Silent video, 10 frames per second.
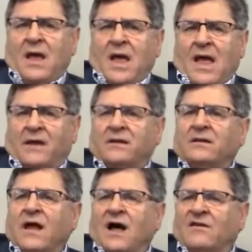And a
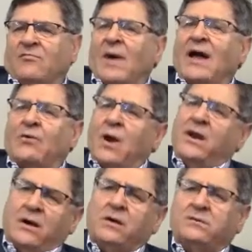lot of my great
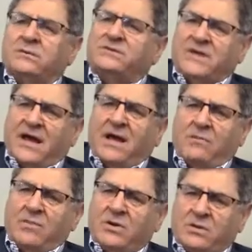uncles
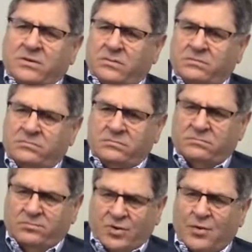came
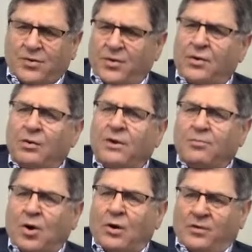during the early
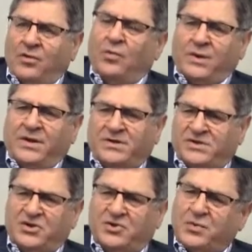part of the 20th
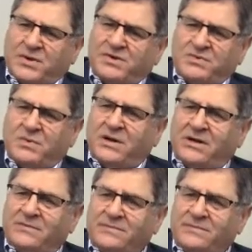century as well.